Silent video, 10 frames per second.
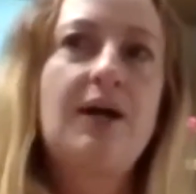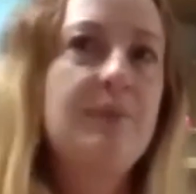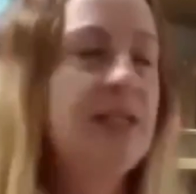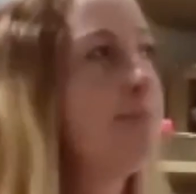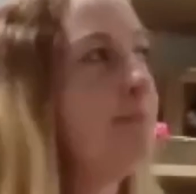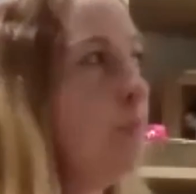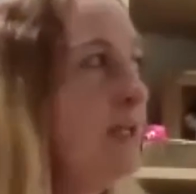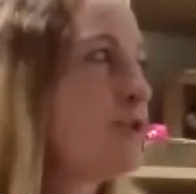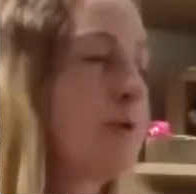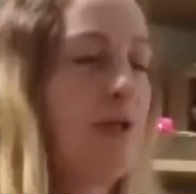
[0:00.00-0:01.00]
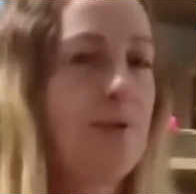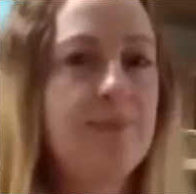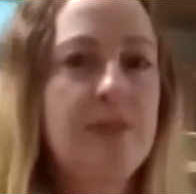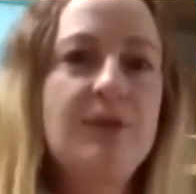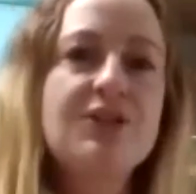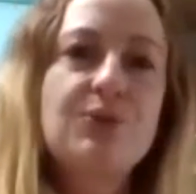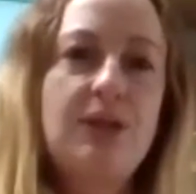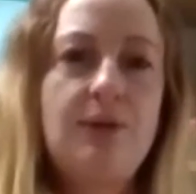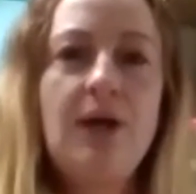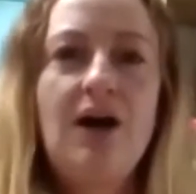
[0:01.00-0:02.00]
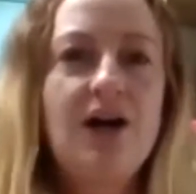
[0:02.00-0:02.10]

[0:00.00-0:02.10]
many weeks were you, how many months were you?